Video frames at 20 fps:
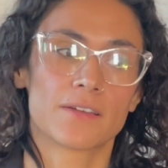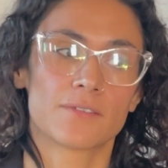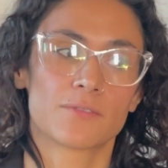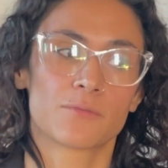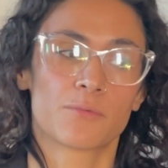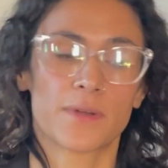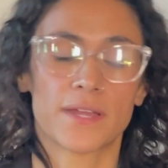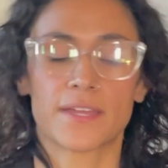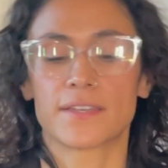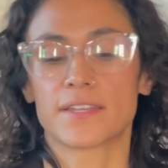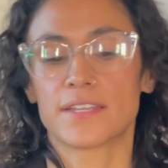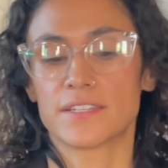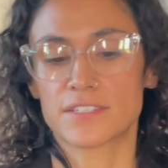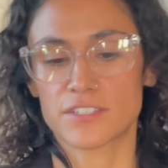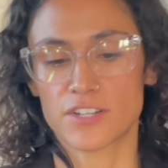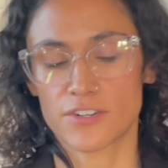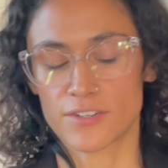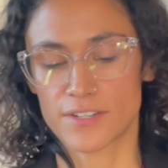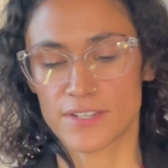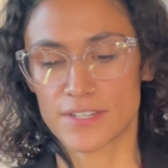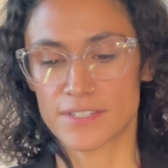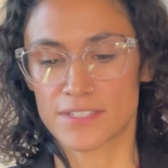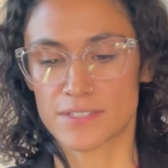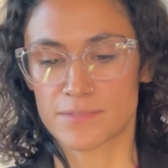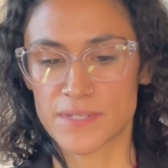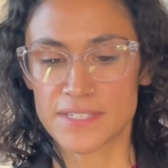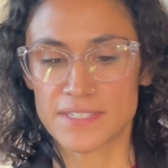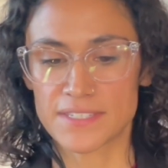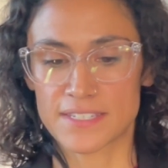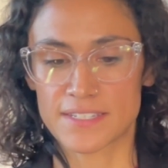when he started his
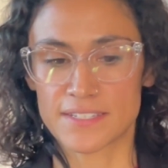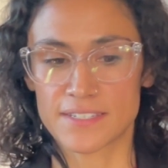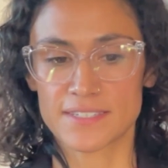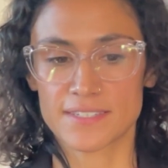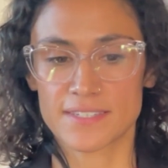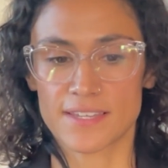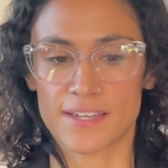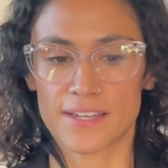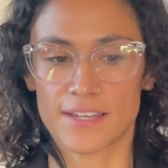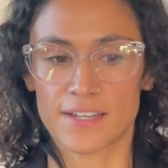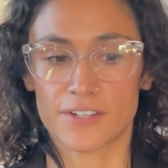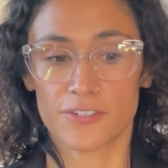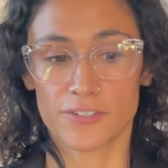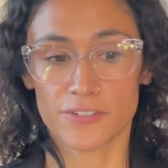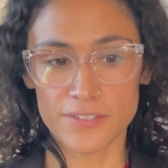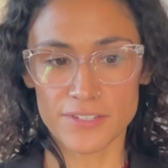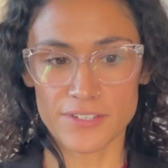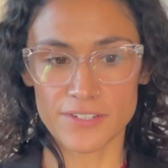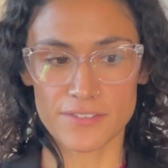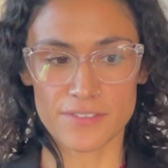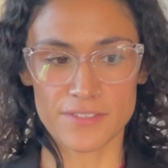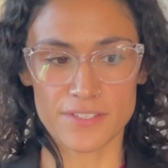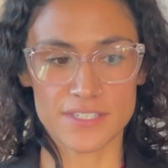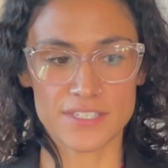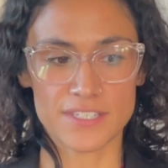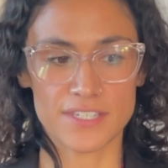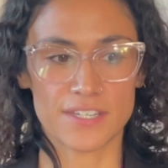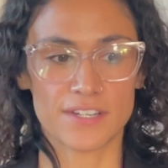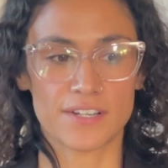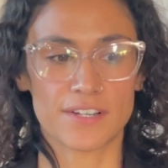business earlier
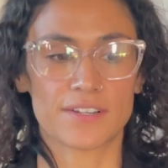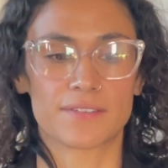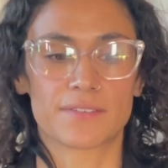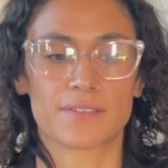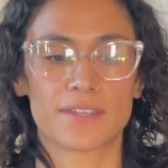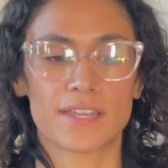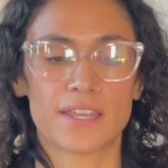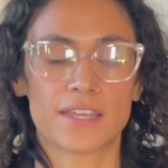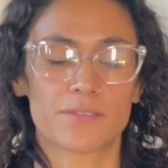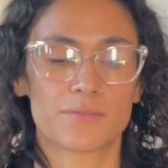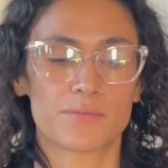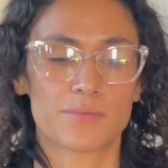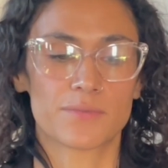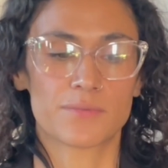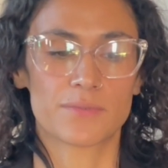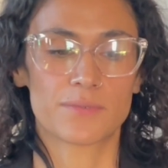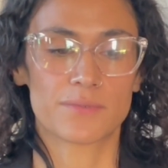this year, and it